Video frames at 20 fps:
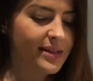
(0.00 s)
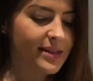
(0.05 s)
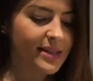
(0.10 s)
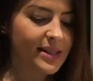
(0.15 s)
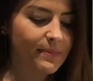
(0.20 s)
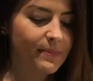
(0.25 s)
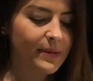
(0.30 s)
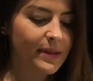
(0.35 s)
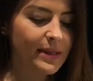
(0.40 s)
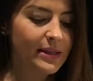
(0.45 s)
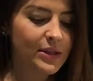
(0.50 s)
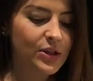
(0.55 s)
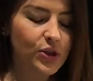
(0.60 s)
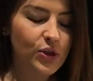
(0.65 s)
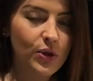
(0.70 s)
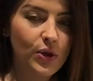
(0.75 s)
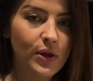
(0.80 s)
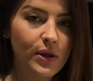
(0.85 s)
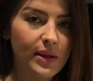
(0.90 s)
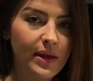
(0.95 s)
dip it
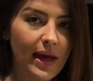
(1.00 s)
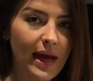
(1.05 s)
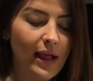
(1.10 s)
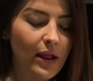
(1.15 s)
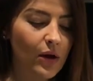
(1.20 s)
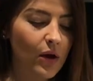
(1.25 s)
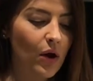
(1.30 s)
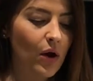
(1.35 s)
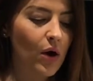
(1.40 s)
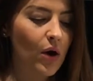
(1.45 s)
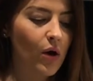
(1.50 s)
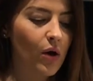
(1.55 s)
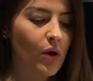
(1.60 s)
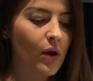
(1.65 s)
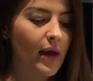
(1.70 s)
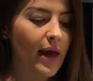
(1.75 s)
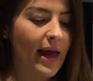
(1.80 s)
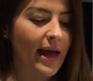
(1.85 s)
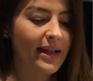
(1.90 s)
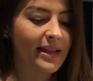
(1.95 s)
into the
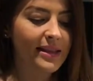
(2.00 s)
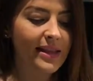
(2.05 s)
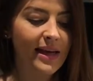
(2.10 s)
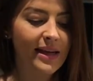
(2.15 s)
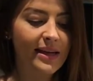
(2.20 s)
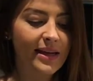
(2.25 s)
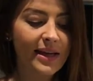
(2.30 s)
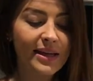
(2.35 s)
alcohol and then